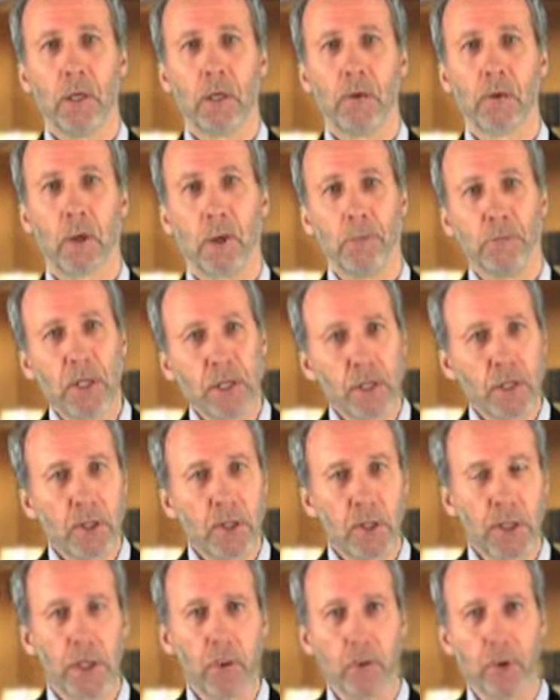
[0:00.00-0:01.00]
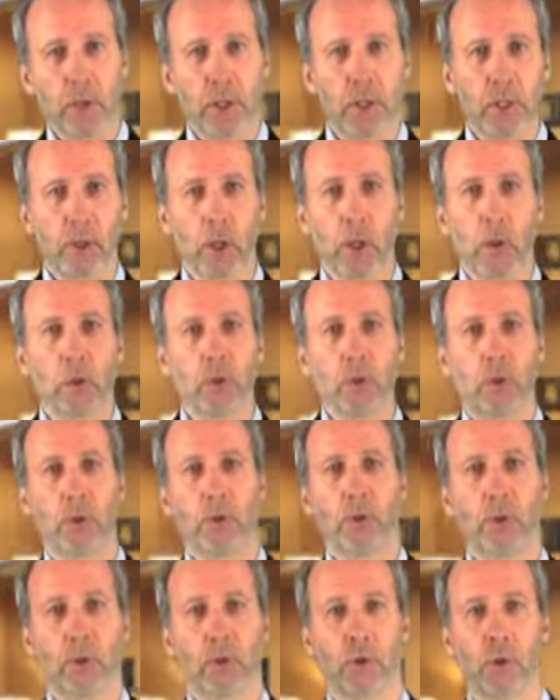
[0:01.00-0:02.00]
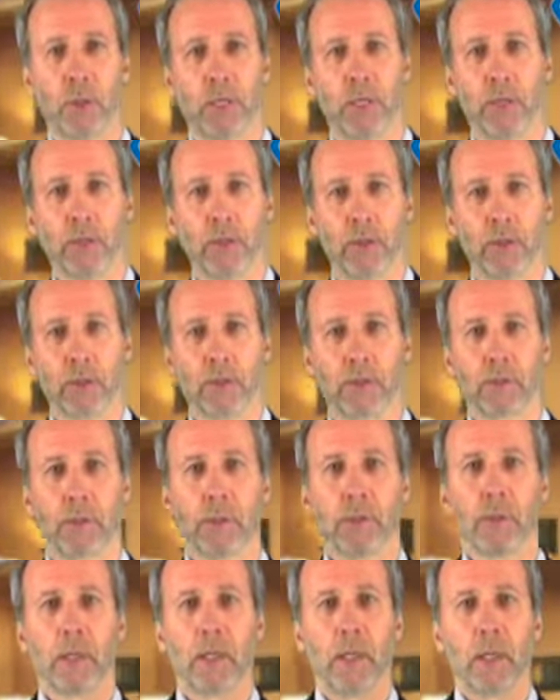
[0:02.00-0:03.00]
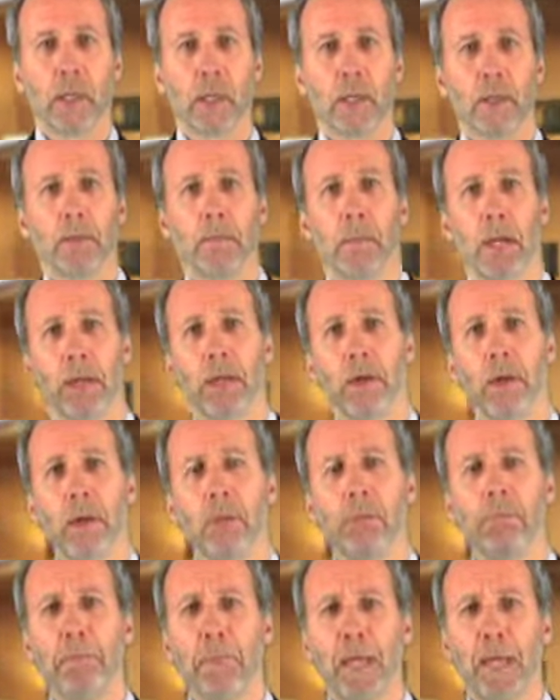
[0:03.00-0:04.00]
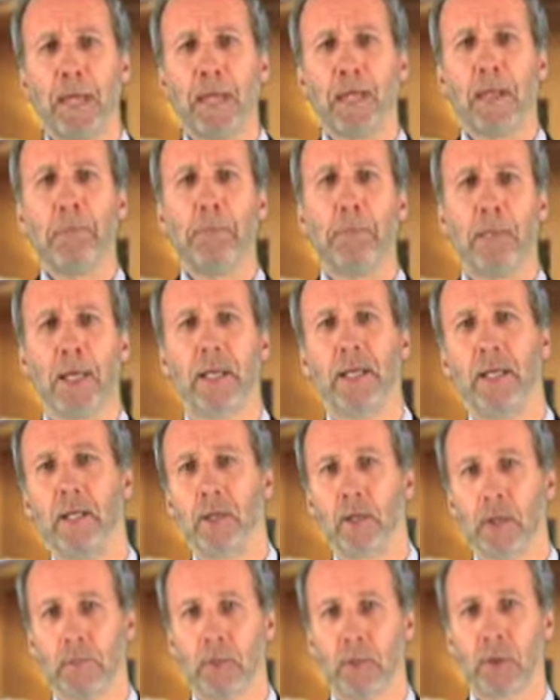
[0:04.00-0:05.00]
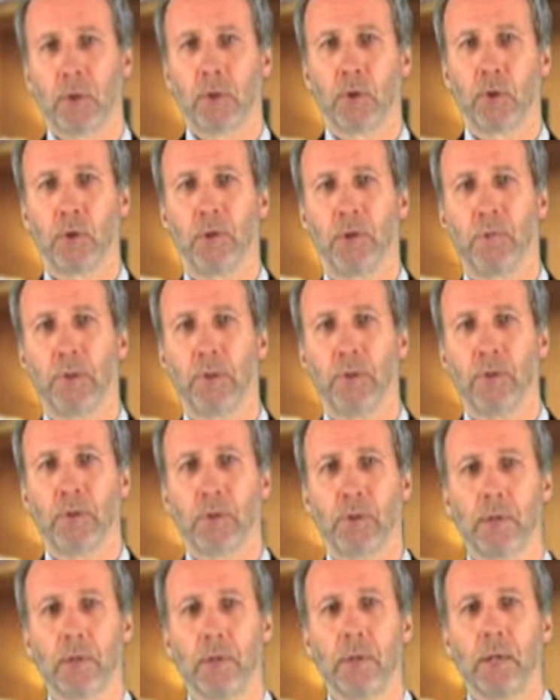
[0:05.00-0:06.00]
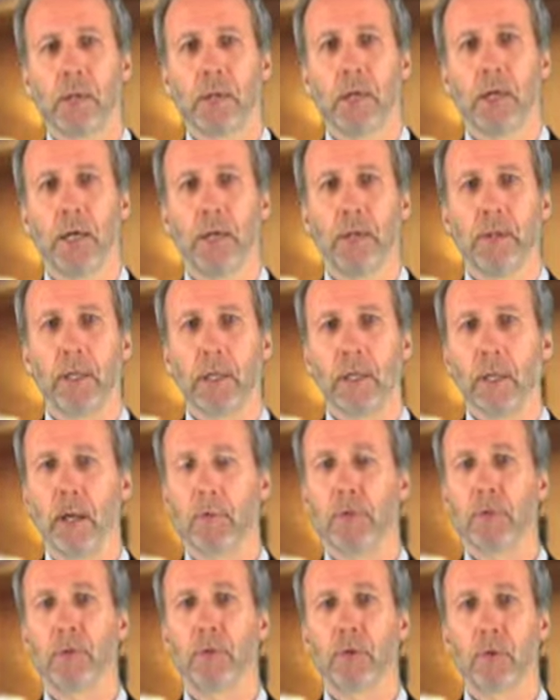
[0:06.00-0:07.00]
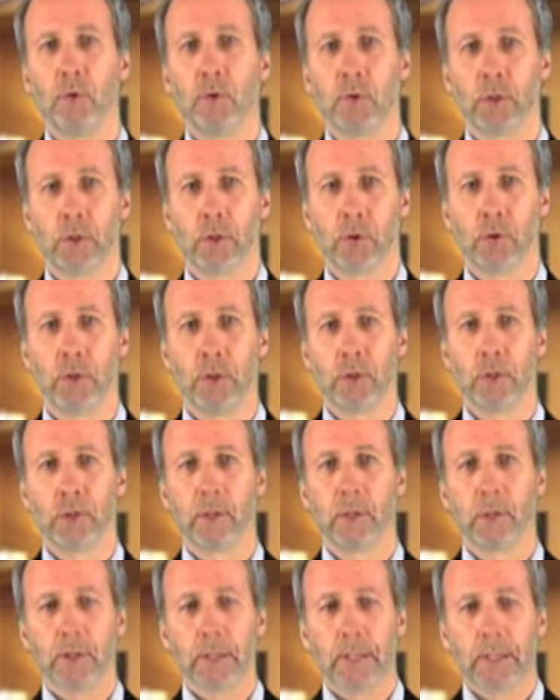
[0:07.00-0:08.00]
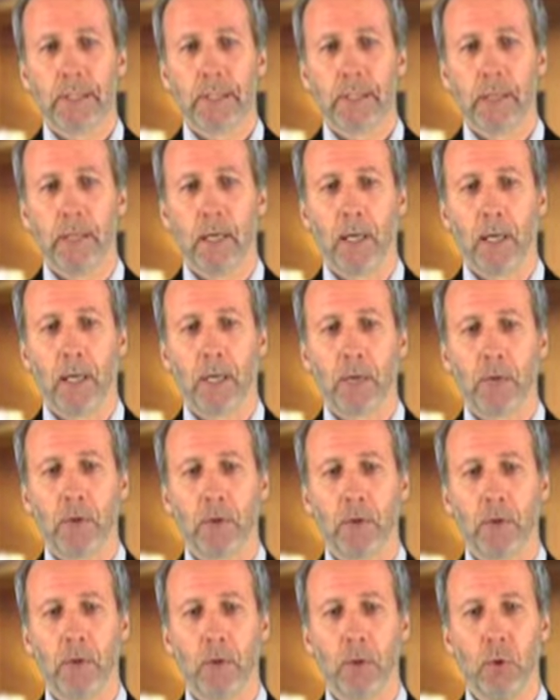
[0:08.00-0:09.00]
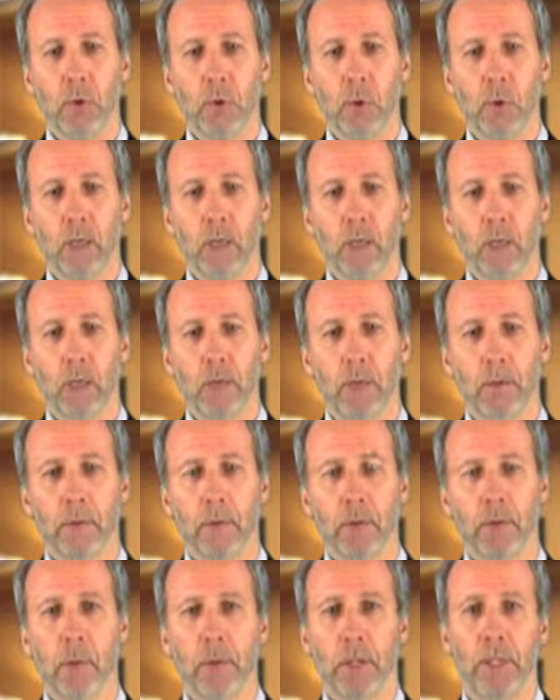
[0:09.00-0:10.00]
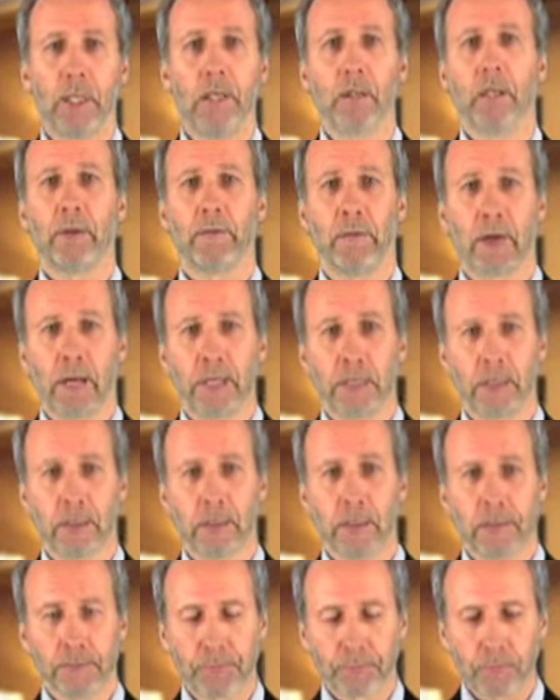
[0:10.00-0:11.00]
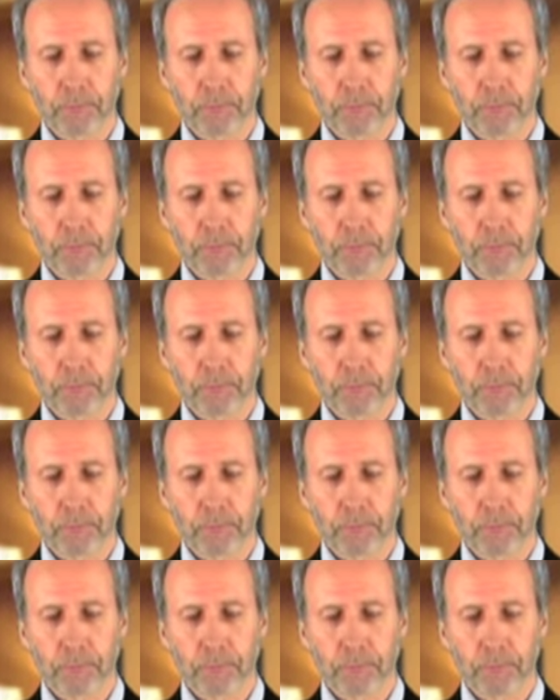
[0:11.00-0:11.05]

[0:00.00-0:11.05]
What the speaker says: So I'm just distinguishing those two situations. But there are many, many commercial disputes that come through the door to a legal advisor